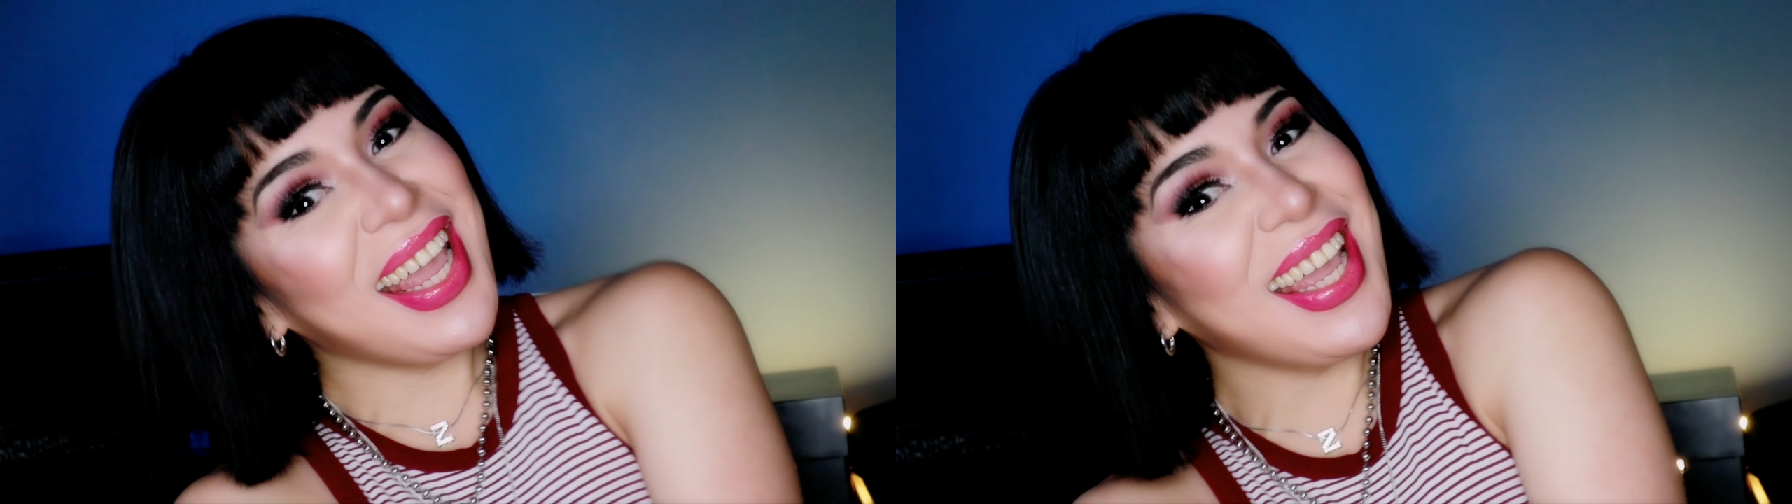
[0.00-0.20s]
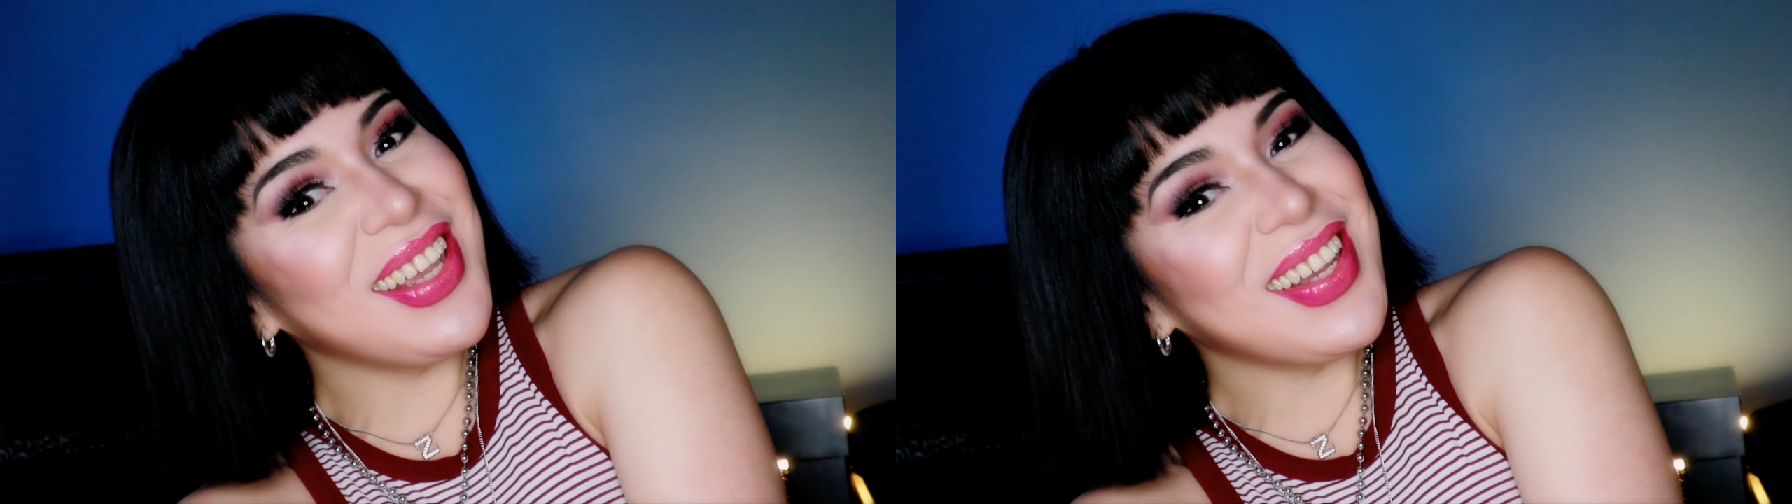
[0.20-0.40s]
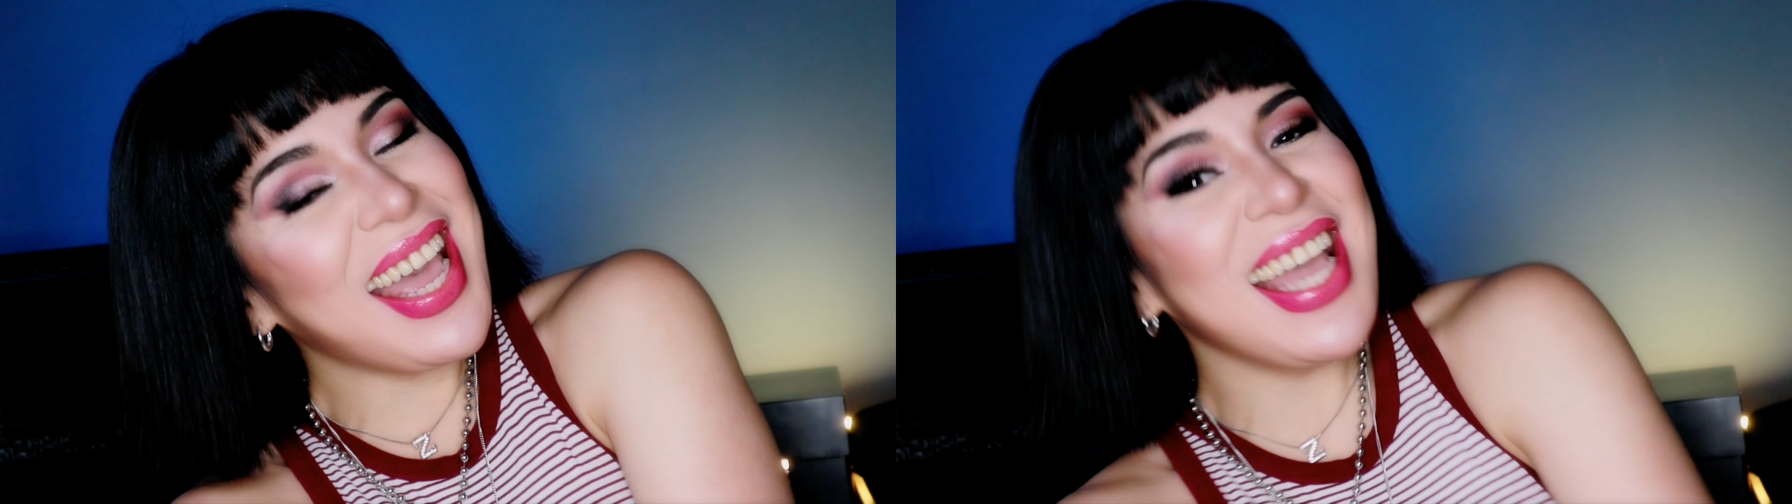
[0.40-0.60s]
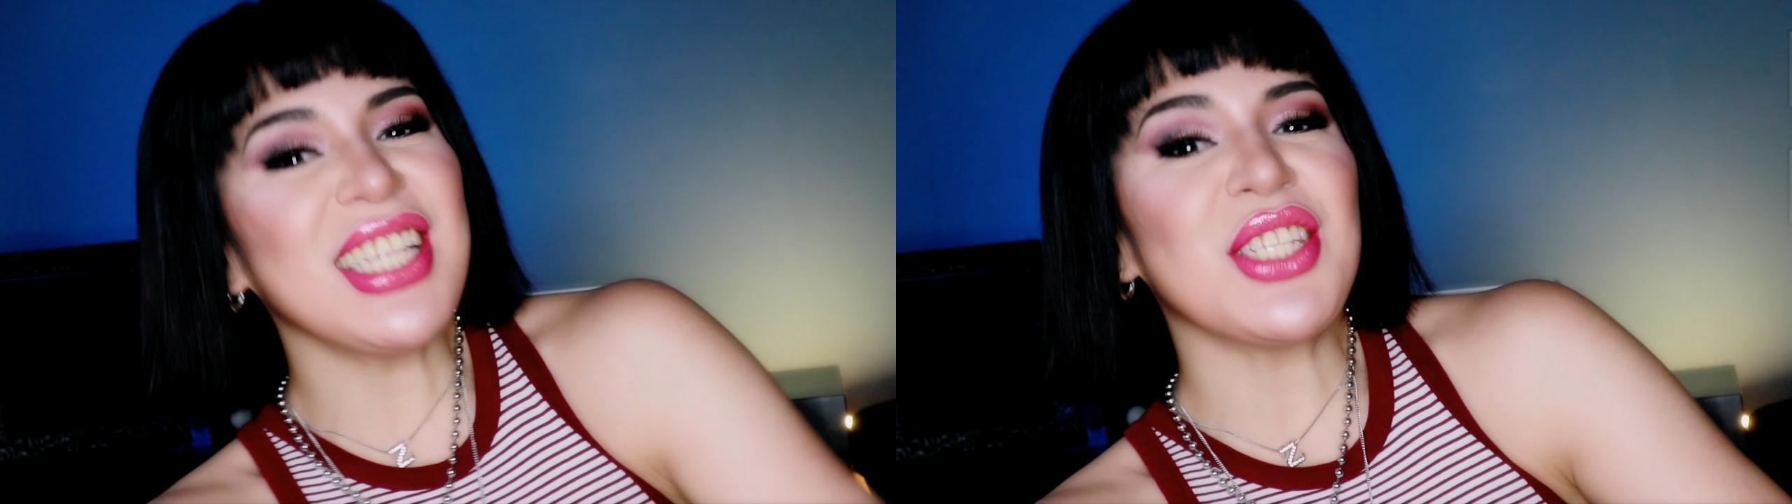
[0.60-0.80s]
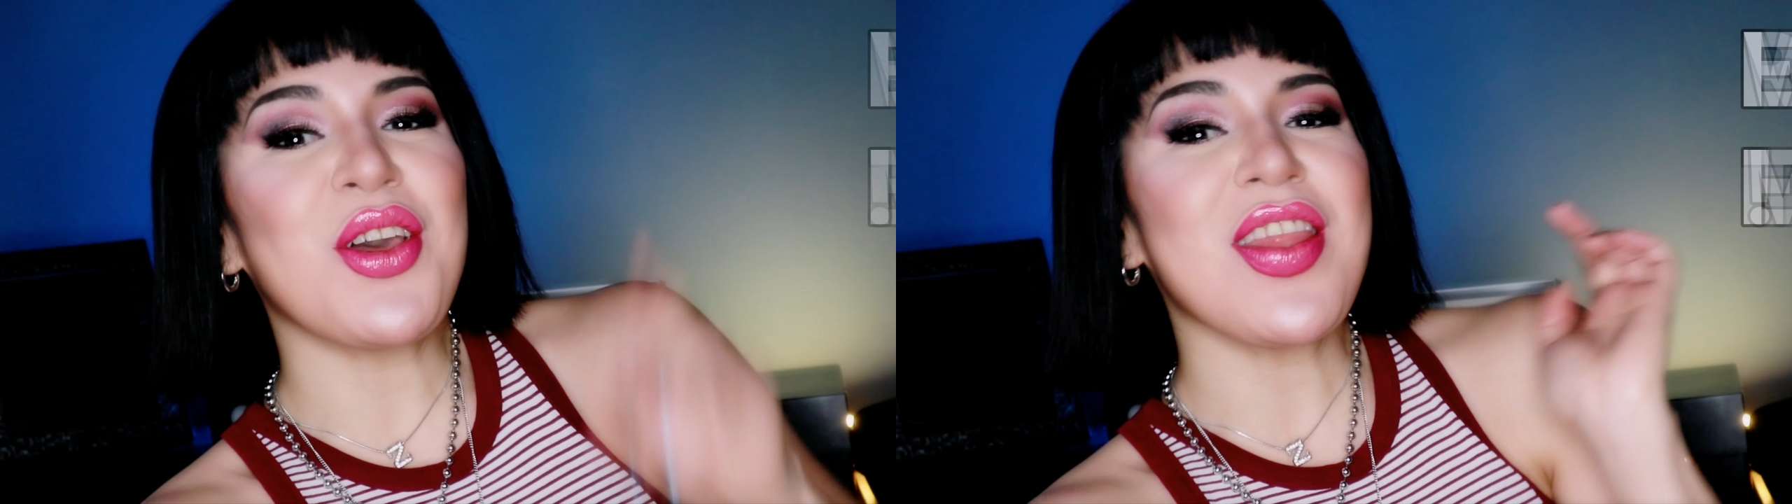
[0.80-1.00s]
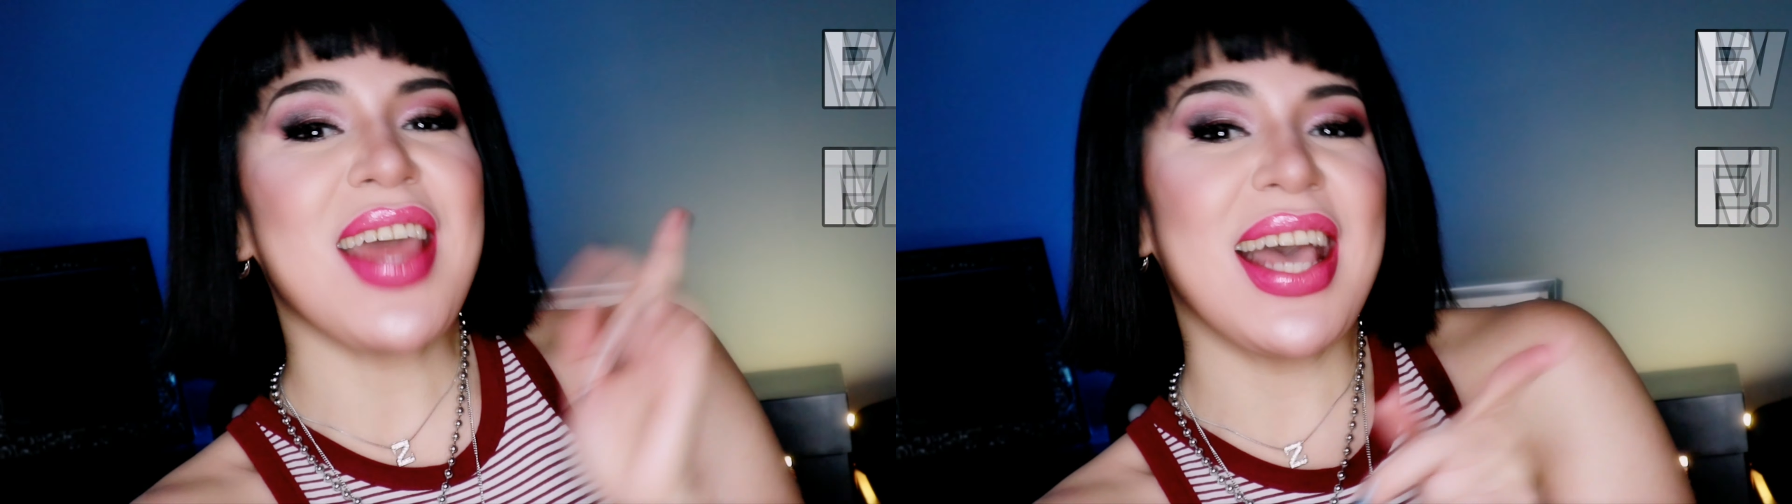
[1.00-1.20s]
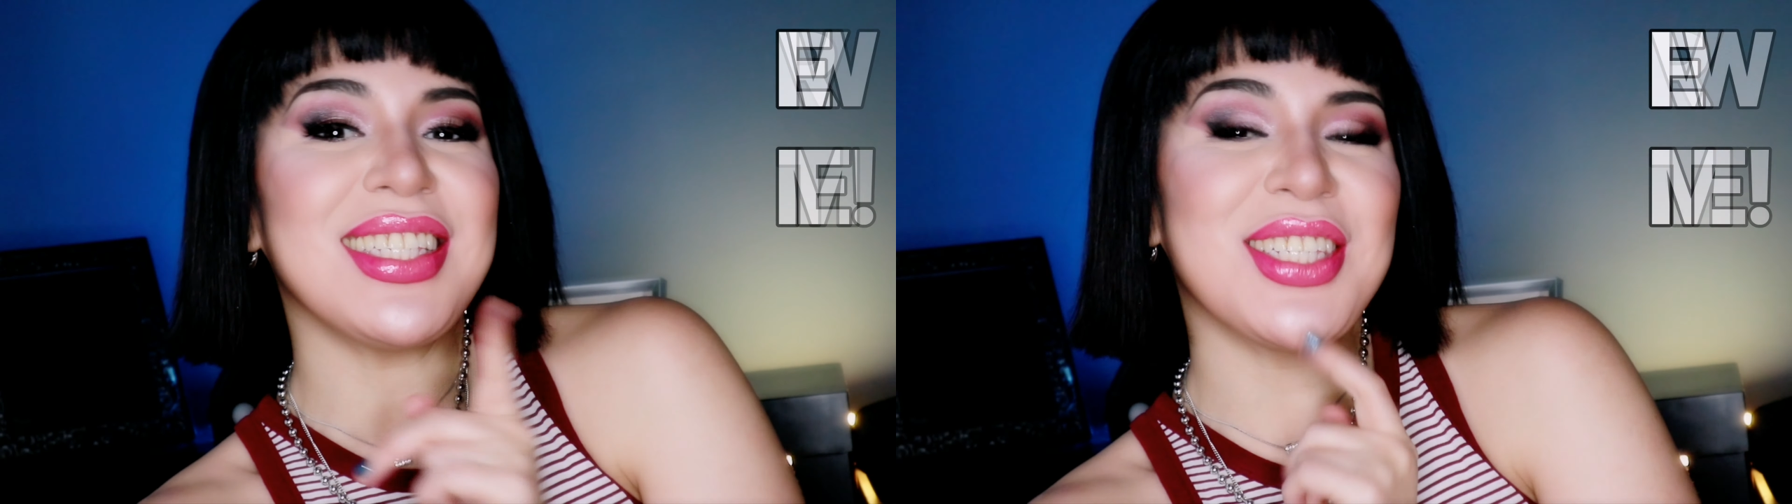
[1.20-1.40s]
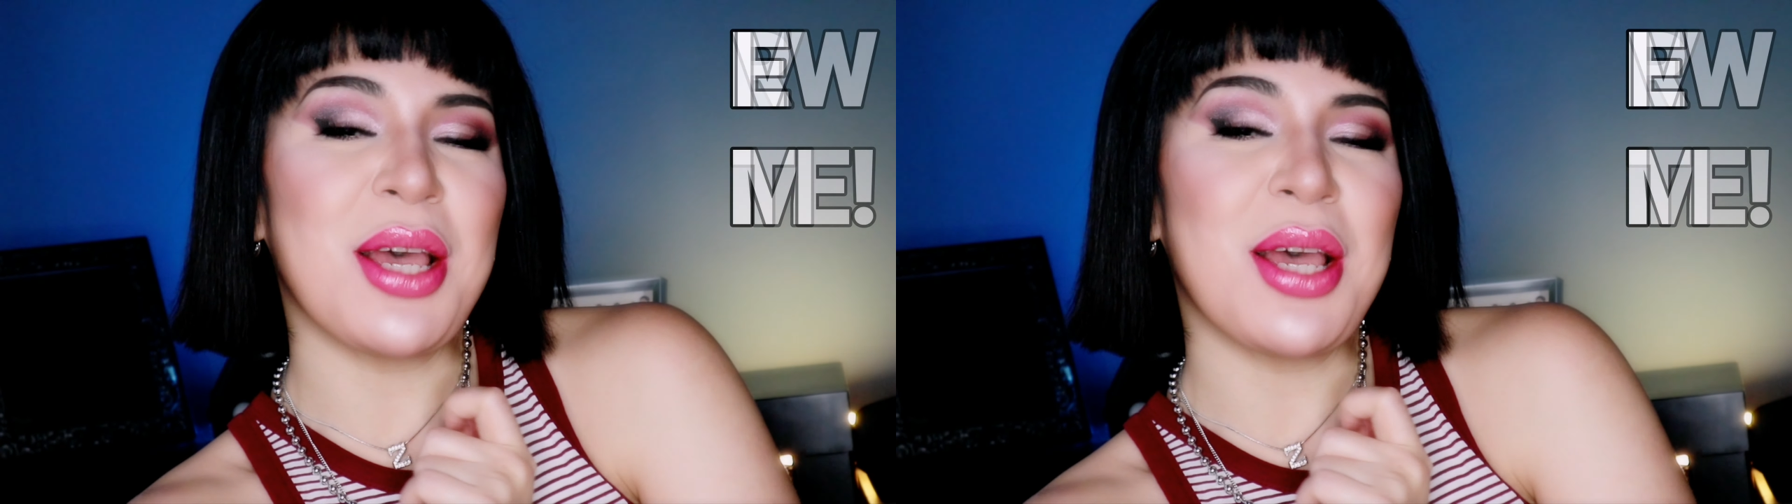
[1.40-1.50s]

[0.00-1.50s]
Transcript: Okay you guys, so that